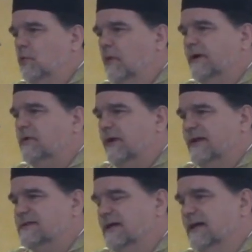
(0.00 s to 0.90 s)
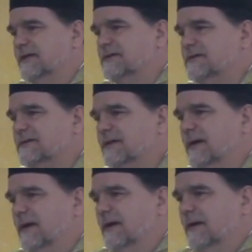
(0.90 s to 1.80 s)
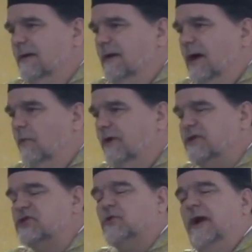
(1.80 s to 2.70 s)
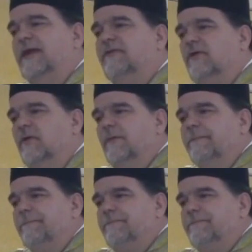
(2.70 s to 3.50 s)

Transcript: what Christ does. And what does Christ do?